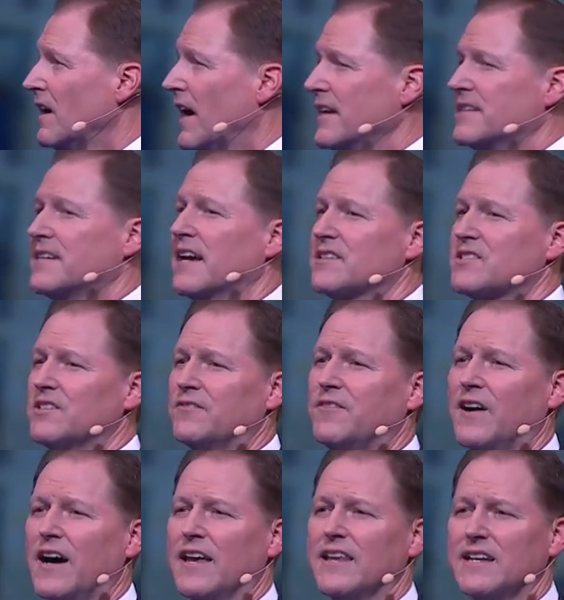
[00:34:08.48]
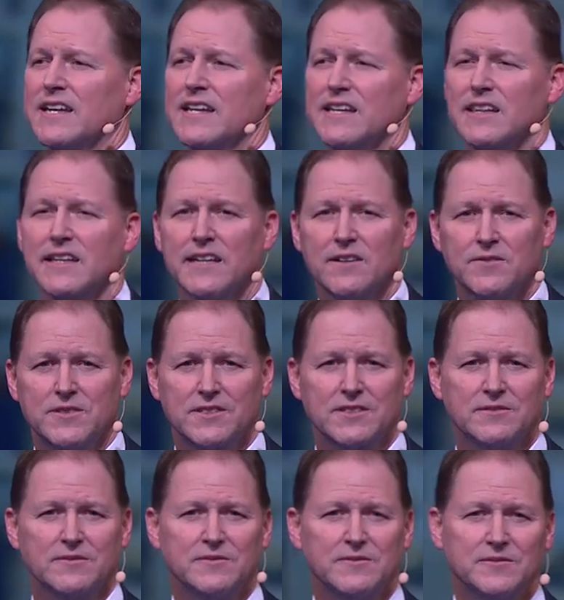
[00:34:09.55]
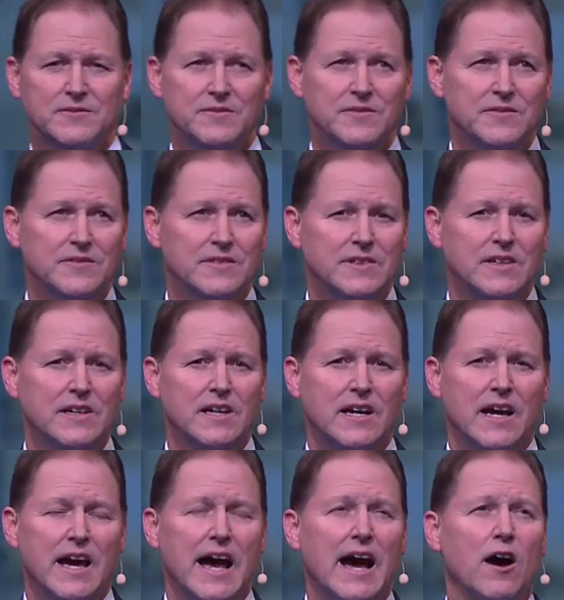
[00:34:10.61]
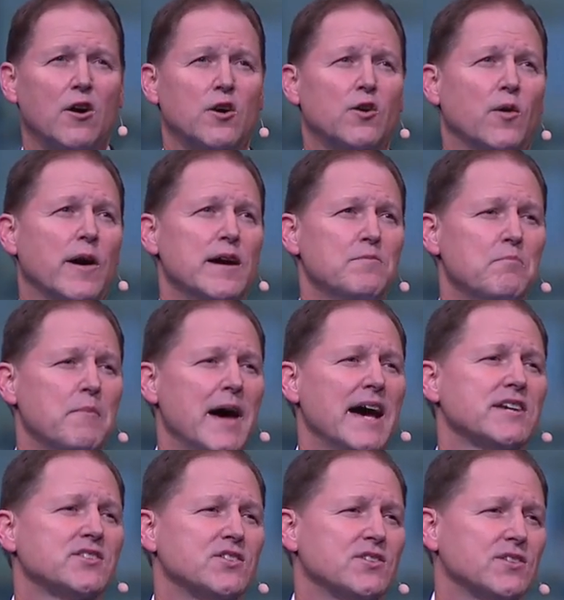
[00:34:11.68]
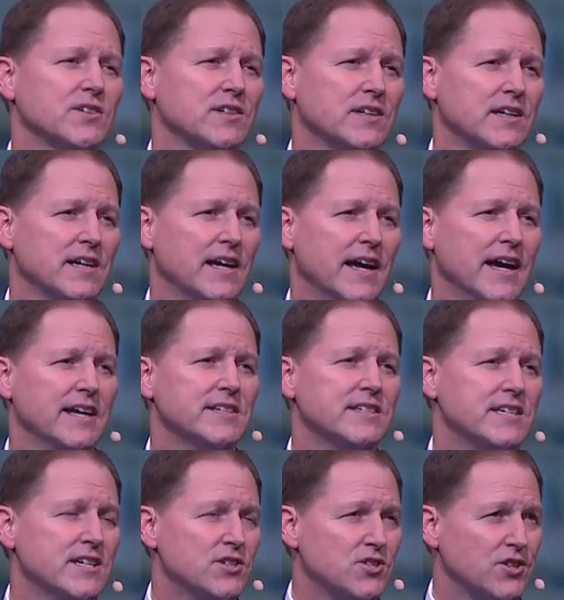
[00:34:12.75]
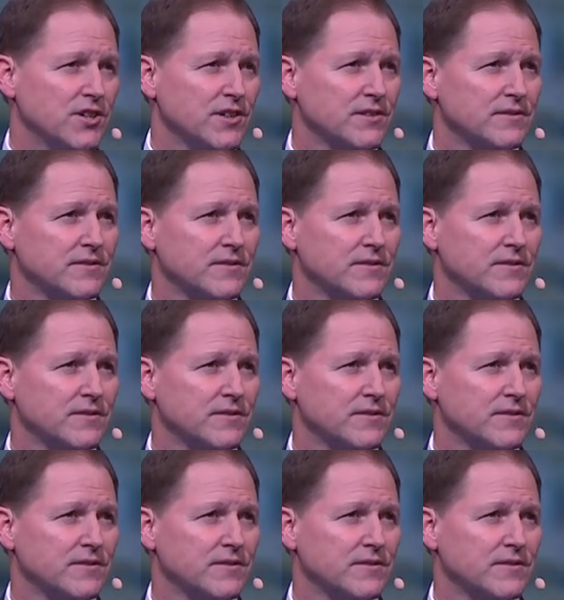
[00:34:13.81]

I testify that he lives. Our great master and teacher.